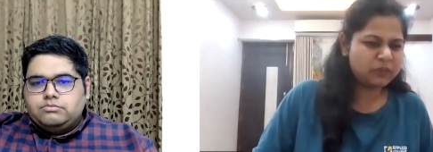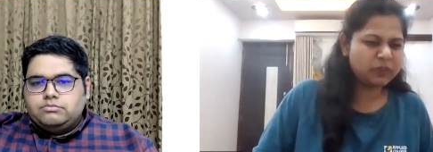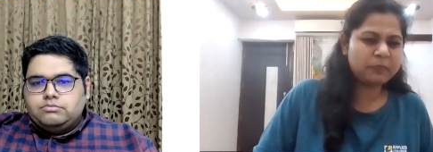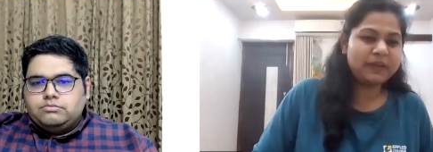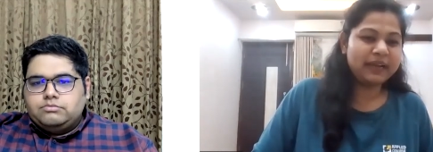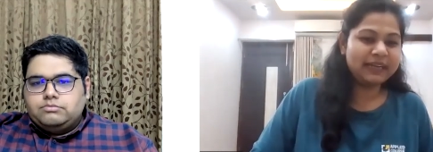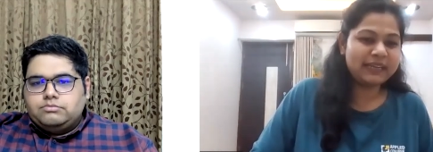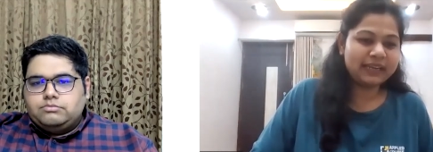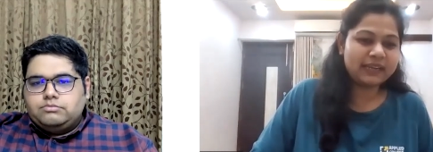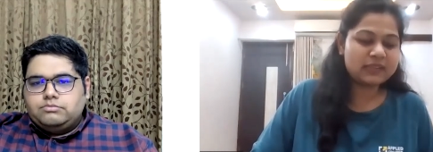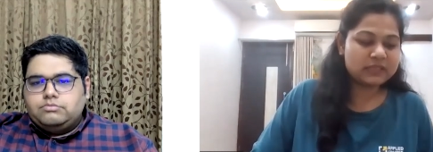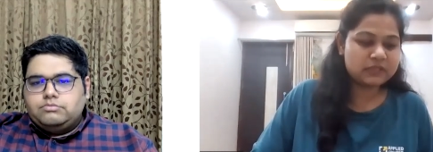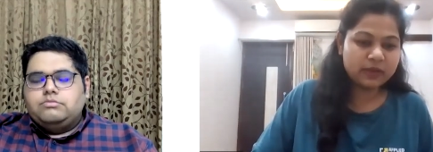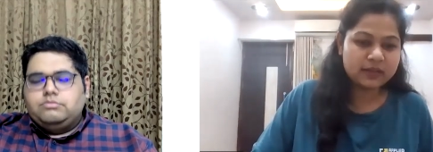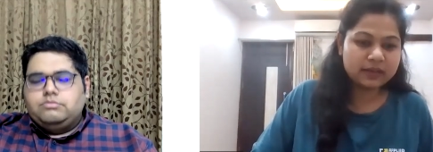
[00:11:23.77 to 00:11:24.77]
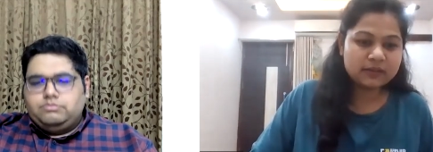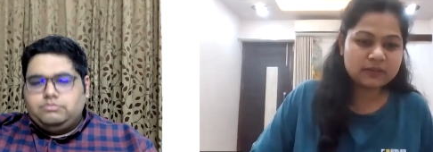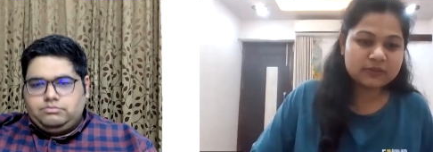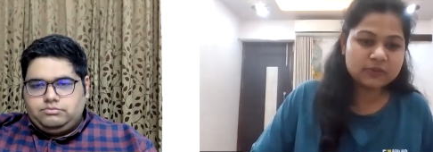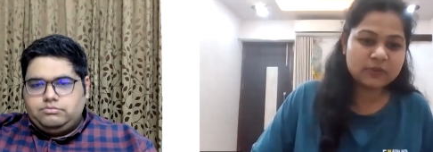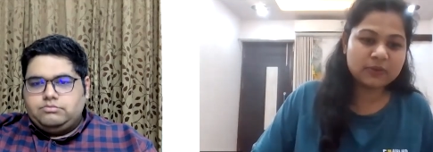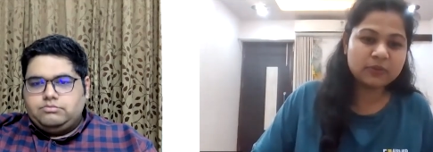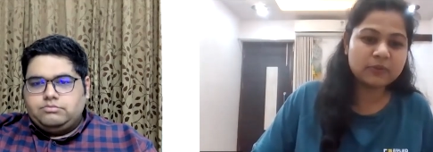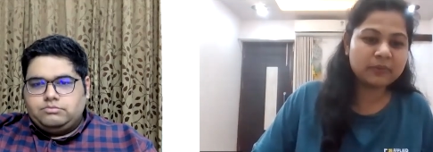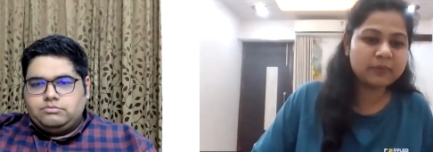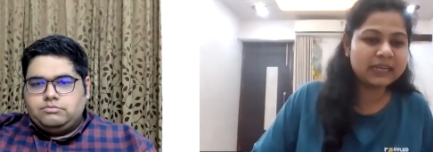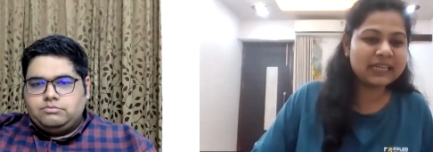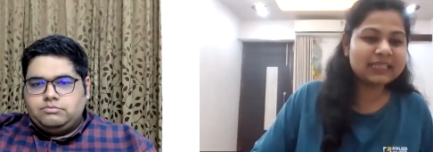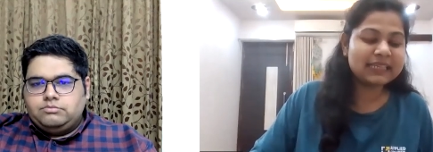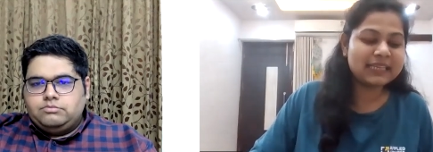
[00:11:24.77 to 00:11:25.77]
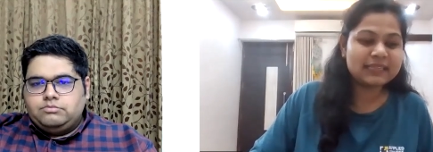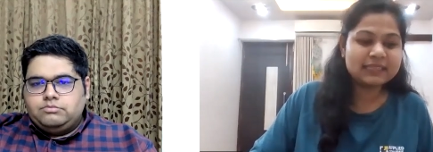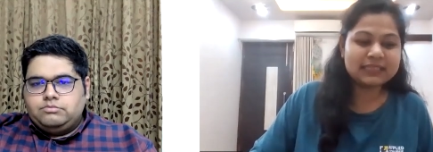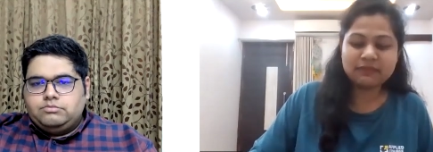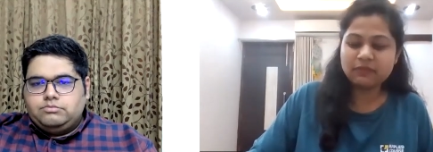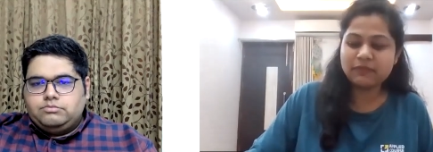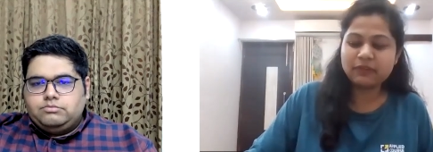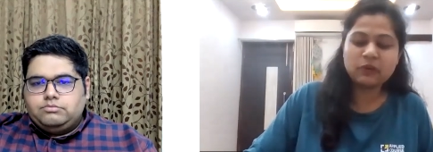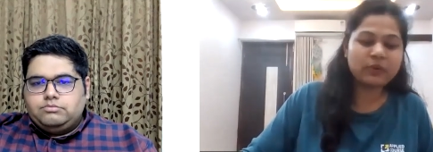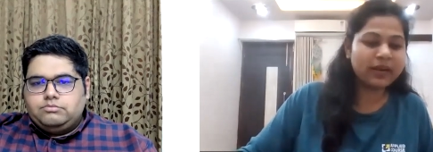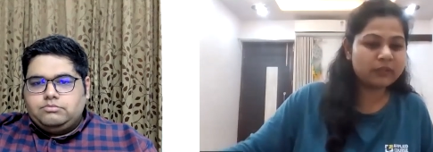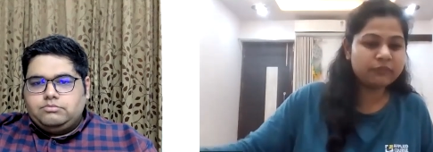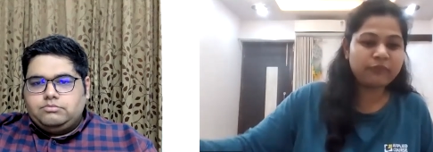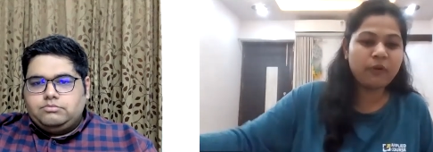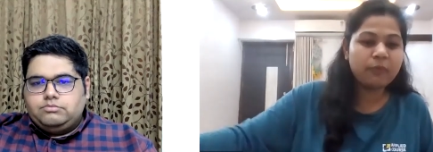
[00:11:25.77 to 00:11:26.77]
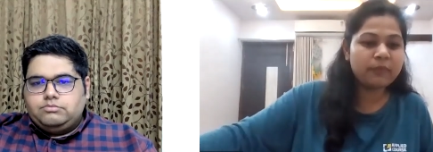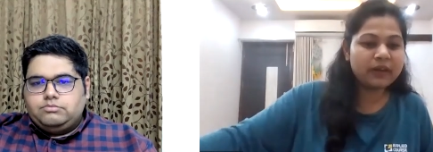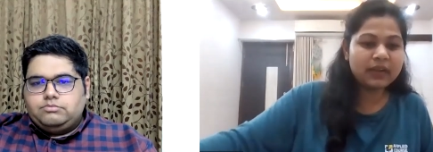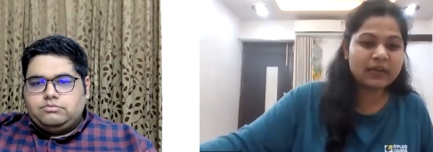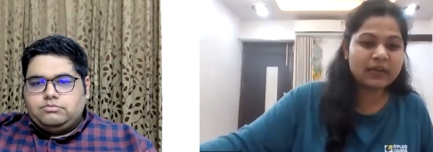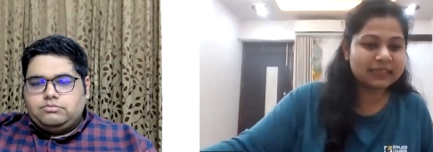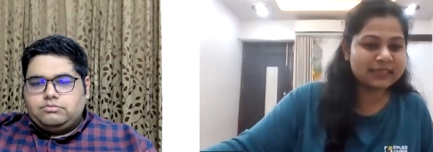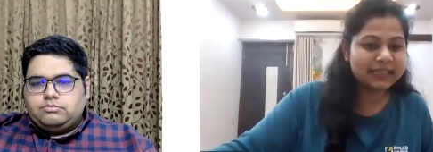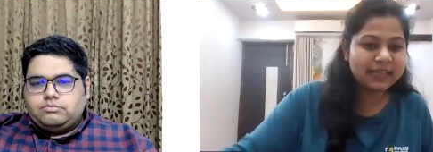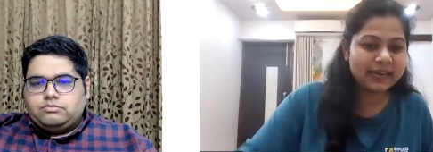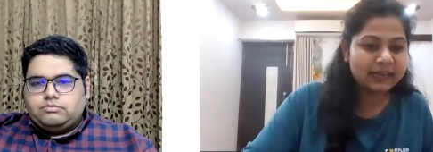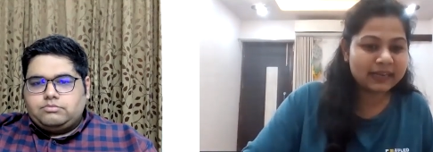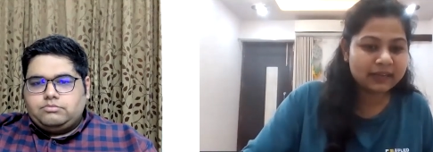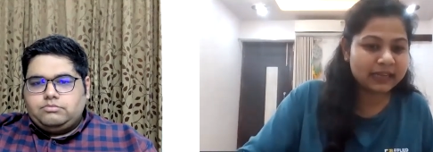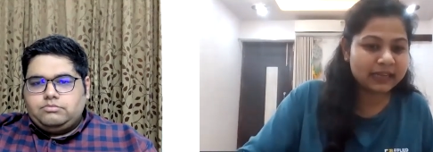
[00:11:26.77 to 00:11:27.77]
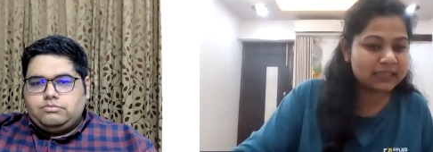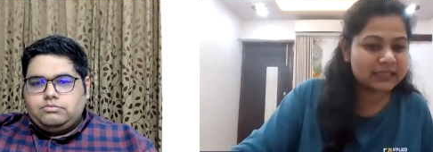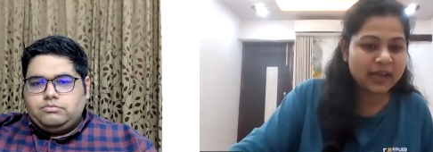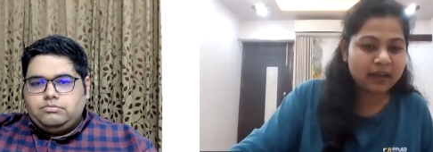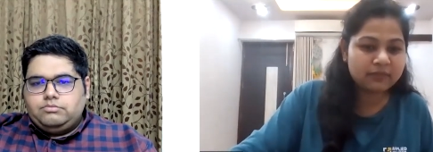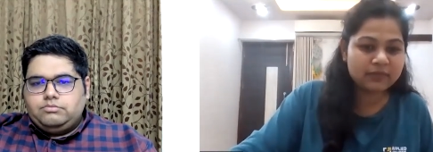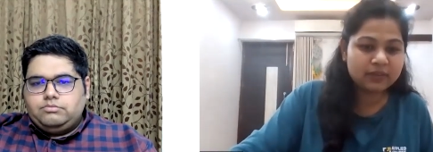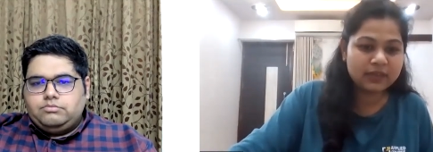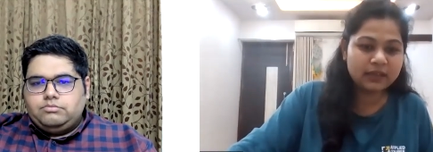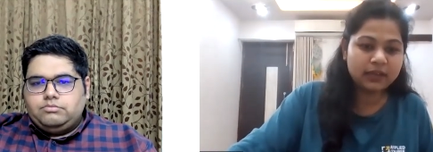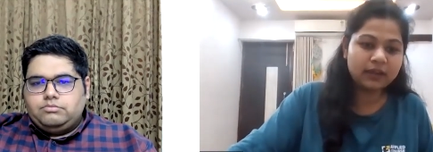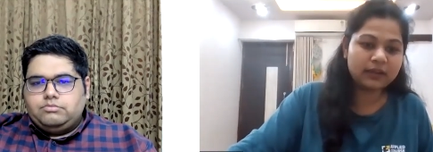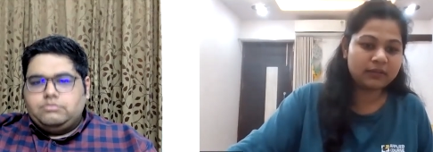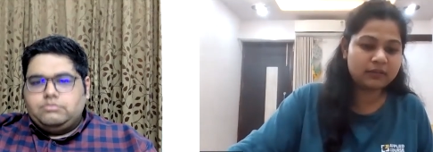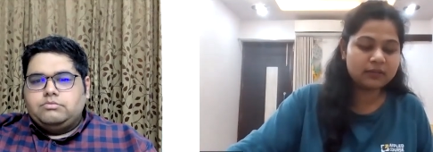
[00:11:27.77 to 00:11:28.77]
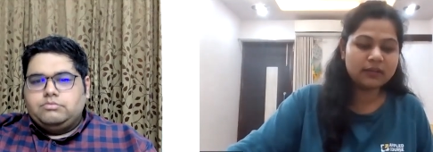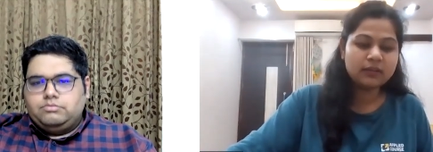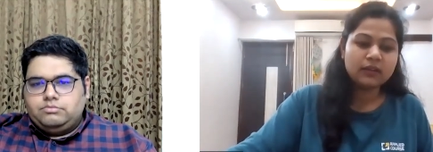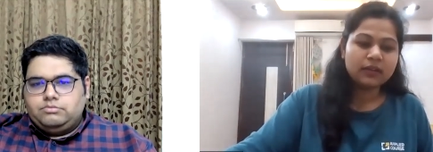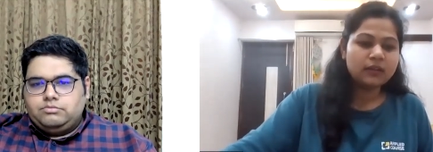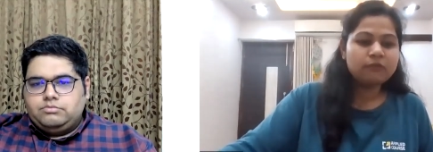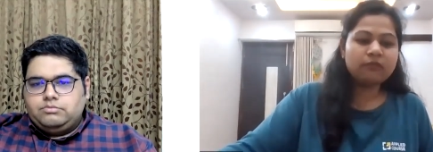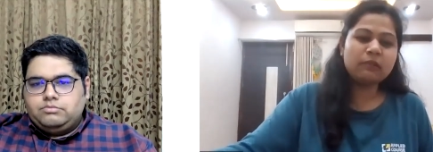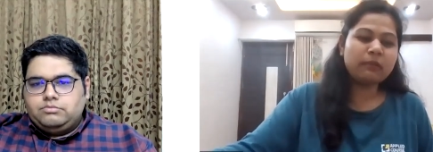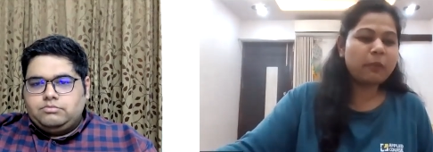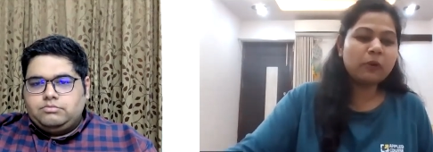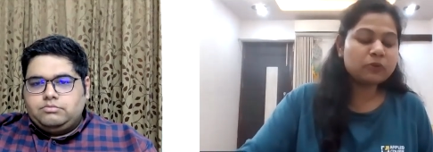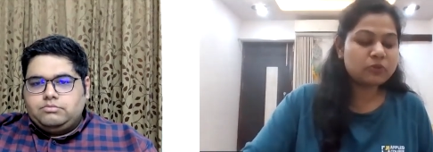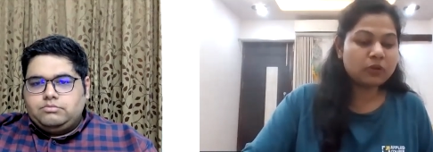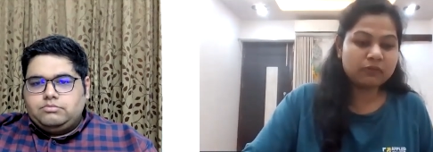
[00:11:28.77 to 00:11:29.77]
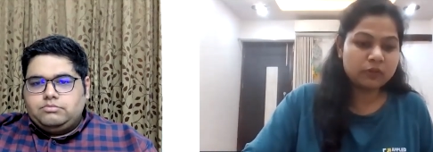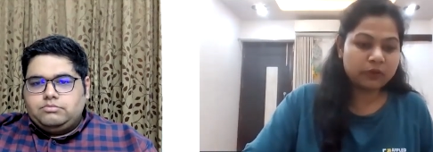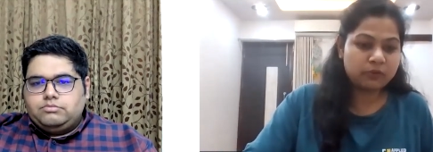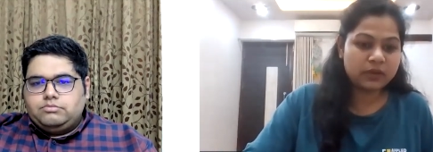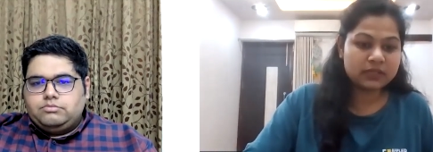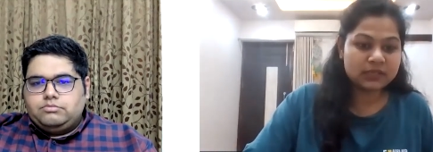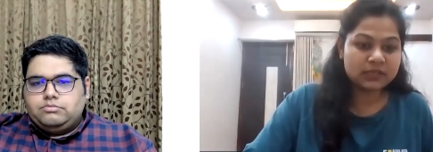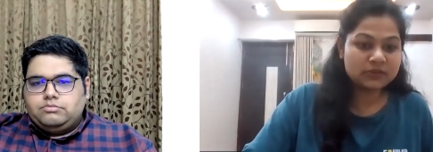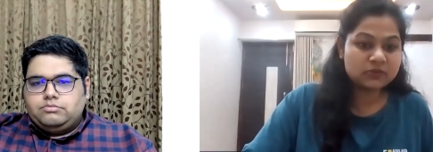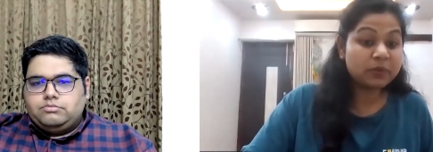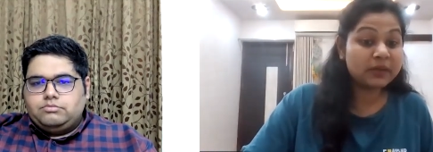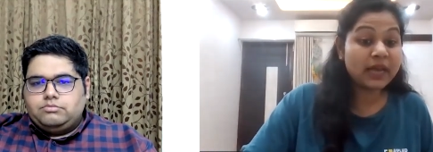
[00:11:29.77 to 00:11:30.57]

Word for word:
Speaker 1: for the BTech as well. So it is easy. We will look at the formulas at the end in January and we'll be able to solve the questions.